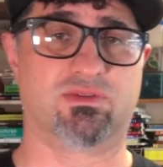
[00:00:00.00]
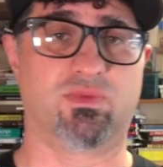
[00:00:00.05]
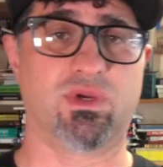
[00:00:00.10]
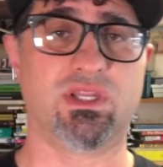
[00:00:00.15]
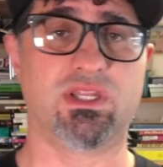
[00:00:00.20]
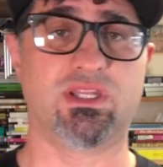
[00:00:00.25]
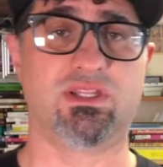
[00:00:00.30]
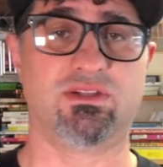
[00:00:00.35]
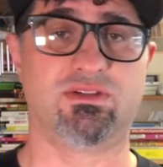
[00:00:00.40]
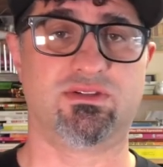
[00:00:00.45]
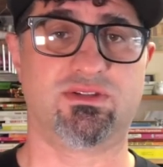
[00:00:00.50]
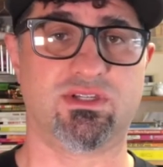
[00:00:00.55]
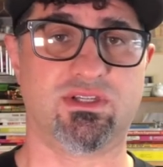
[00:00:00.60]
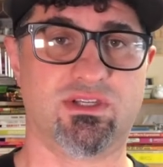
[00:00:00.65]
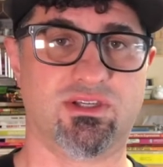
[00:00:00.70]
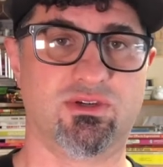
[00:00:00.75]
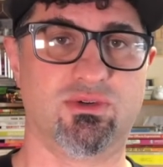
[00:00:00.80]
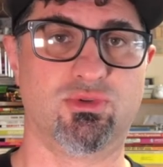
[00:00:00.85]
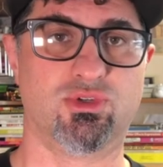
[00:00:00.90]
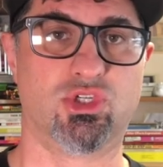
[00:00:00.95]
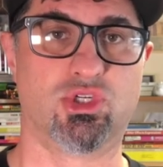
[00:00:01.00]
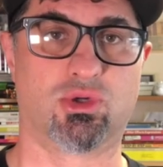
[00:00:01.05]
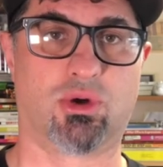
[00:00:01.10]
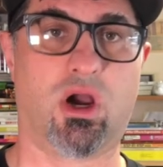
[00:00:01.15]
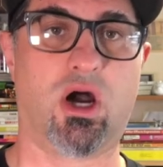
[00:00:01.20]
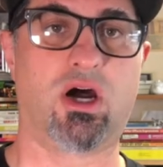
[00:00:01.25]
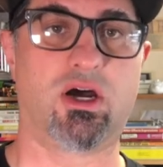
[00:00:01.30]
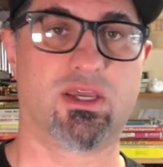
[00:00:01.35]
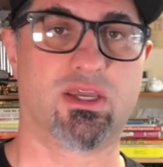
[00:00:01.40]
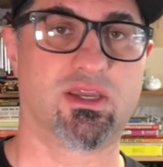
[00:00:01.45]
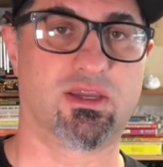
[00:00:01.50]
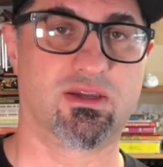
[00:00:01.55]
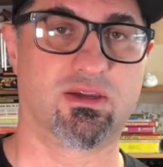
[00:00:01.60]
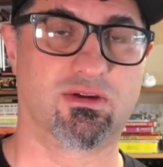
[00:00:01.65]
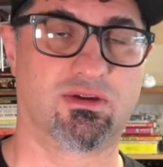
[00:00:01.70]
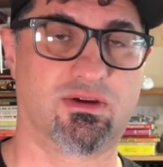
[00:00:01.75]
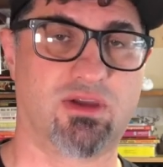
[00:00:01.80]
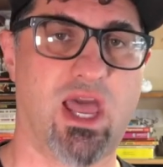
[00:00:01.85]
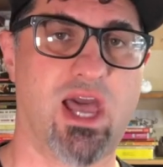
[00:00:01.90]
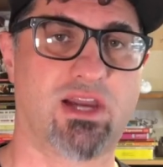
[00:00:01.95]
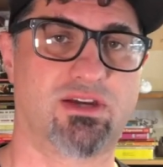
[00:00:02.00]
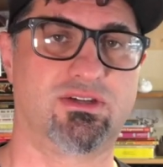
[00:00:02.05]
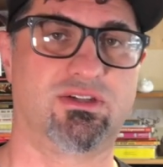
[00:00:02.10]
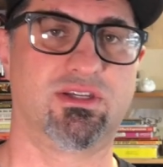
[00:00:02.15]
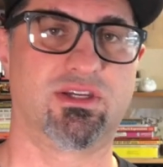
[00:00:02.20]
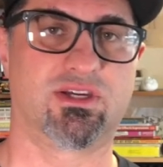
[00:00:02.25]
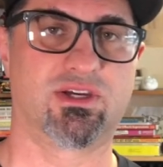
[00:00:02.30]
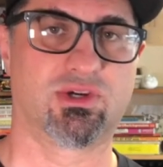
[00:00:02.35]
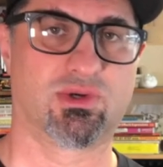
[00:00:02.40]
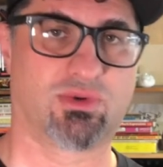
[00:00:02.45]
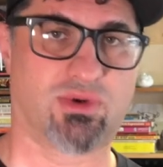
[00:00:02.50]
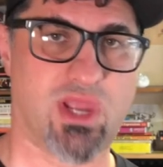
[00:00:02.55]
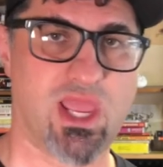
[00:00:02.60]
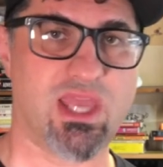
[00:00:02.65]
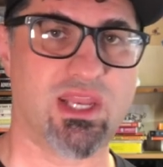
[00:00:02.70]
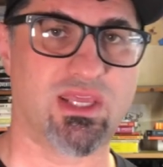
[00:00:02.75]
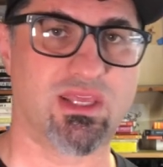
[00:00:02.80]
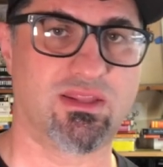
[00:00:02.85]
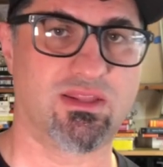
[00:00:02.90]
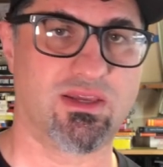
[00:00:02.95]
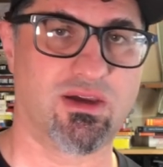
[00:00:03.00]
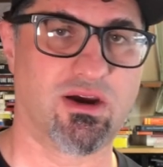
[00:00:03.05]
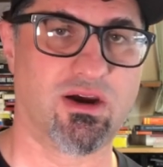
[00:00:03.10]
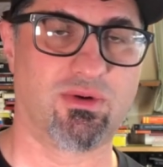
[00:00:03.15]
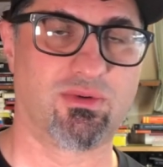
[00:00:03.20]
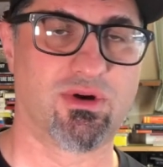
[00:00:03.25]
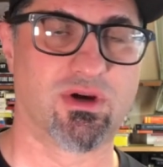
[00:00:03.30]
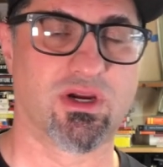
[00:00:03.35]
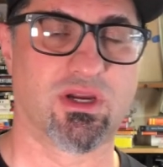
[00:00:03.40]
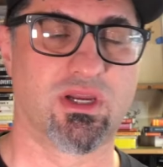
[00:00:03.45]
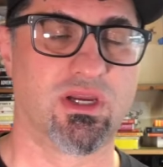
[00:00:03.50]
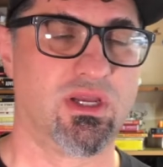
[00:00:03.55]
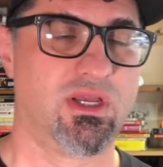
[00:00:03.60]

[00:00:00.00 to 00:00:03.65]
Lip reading: We need to see you drawing, actually creating the artwork.